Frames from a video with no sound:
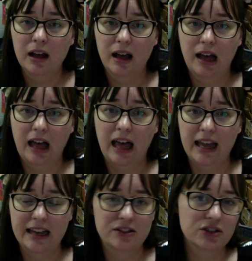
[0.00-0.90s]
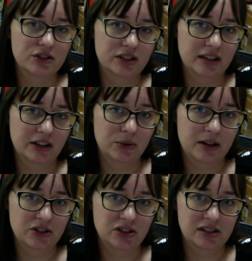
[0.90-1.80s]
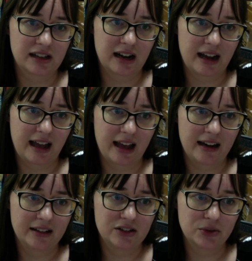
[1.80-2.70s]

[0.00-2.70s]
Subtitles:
answers to any questions that I had. And so